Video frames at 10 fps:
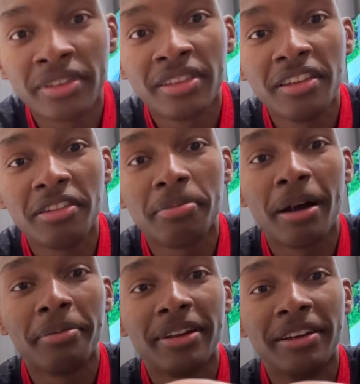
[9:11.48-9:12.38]
This is
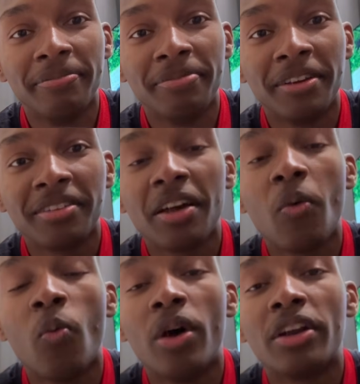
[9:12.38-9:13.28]
probably good. There's like
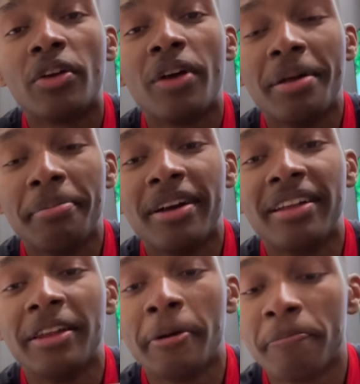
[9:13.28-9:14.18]
one cranberry in
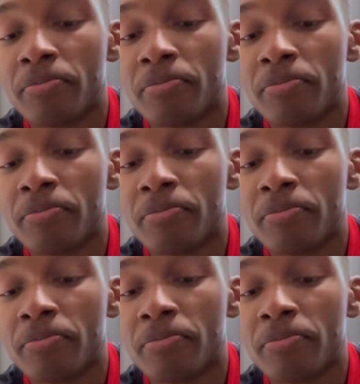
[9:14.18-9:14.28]
there.